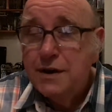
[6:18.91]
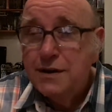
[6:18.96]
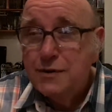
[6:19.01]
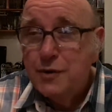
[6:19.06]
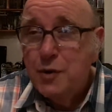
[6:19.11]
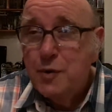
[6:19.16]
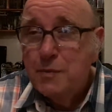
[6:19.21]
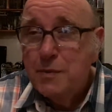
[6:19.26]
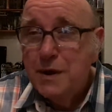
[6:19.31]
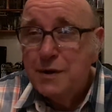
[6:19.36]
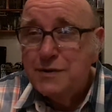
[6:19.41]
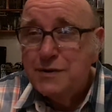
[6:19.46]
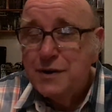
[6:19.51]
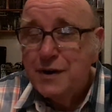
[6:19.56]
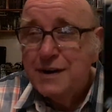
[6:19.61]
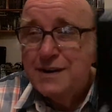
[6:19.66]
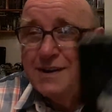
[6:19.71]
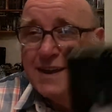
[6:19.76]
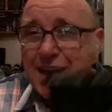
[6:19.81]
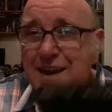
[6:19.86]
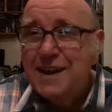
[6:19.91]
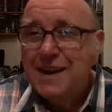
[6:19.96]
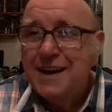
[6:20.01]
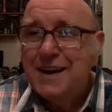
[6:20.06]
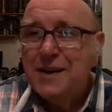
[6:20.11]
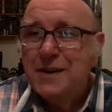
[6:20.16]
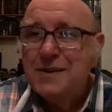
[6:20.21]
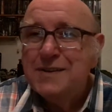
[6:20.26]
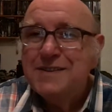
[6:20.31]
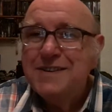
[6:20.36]
is almost
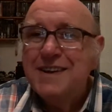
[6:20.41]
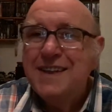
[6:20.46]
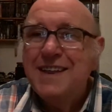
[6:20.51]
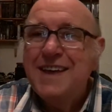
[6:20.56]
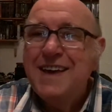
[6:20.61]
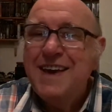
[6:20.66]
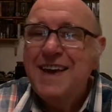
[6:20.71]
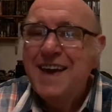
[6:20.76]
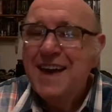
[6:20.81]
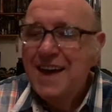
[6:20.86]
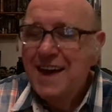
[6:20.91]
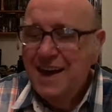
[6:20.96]
identical to the